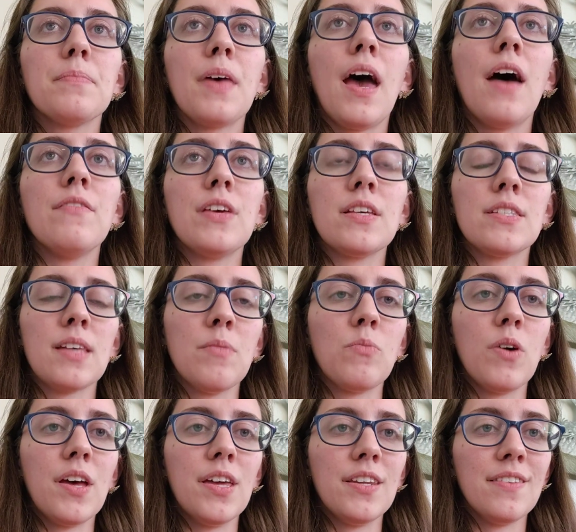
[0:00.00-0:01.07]
having
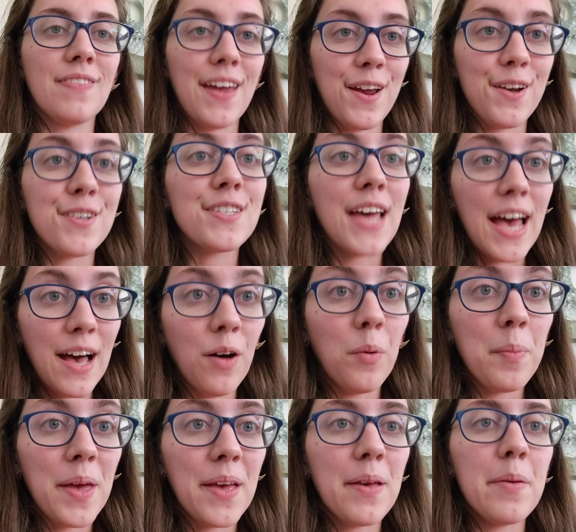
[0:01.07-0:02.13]
someone there to
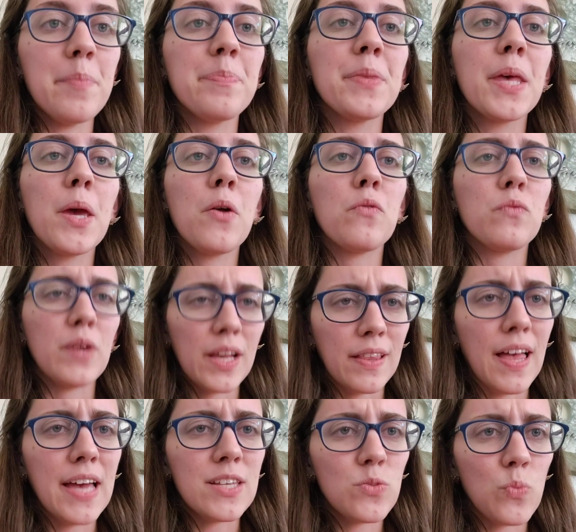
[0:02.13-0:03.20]
help him
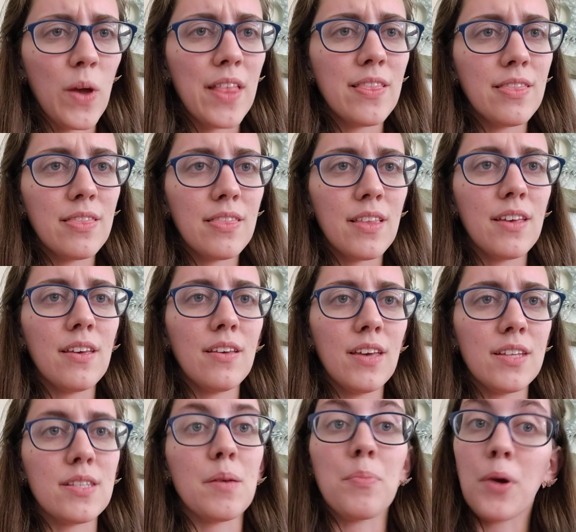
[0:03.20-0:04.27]
realize when
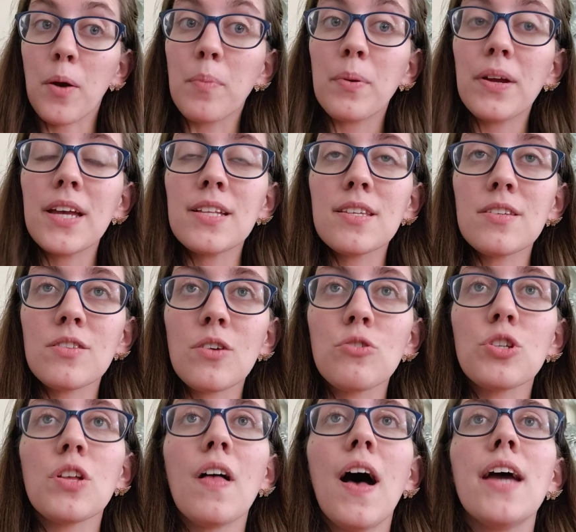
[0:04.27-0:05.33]
it's appropriate to
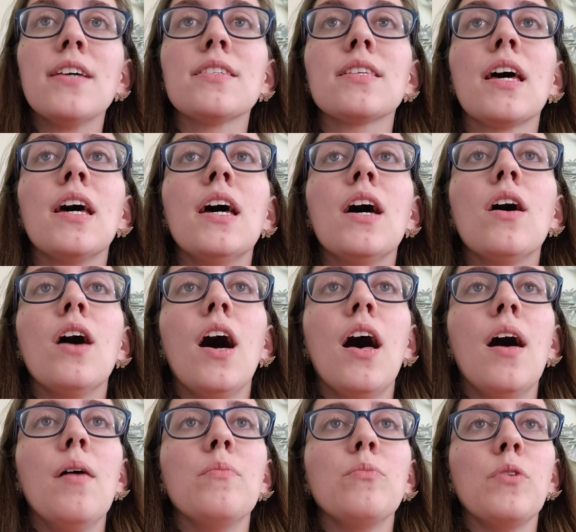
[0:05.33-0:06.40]
socialize
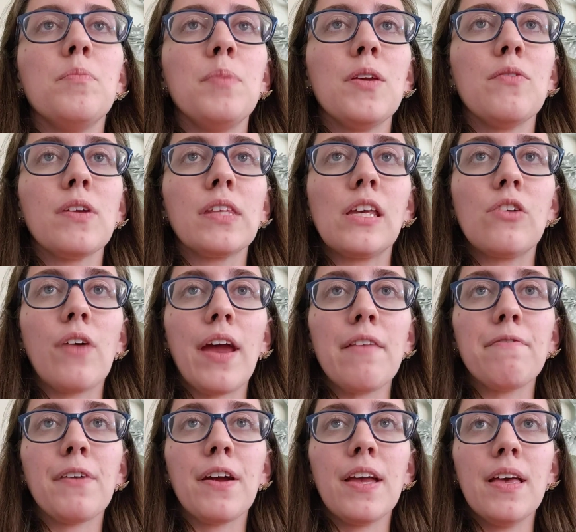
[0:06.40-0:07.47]
would be really
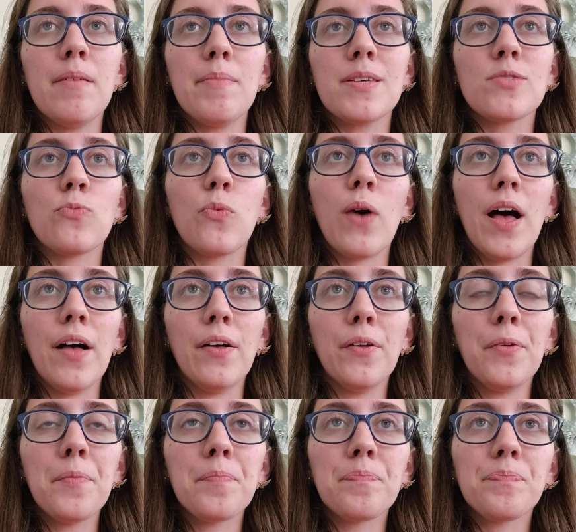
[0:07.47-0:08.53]
great for him as
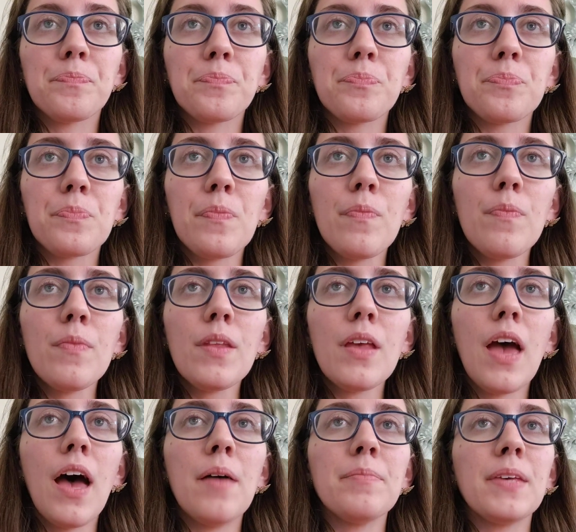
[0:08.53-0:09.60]
well.
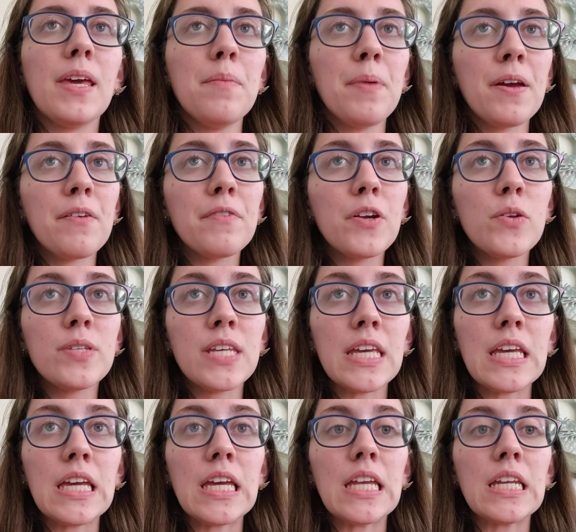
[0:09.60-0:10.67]
Keeping a
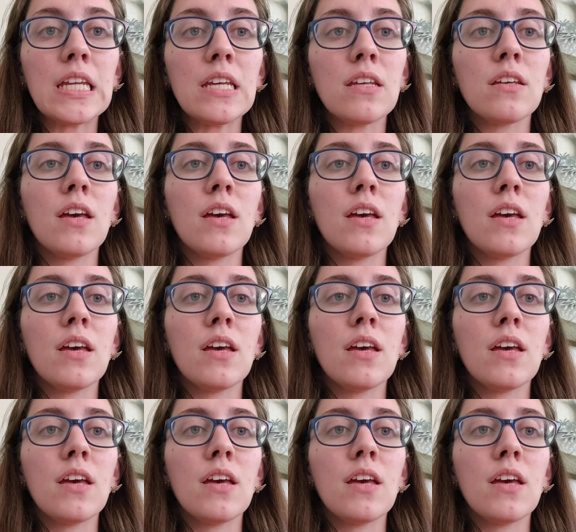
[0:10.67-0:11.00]
routine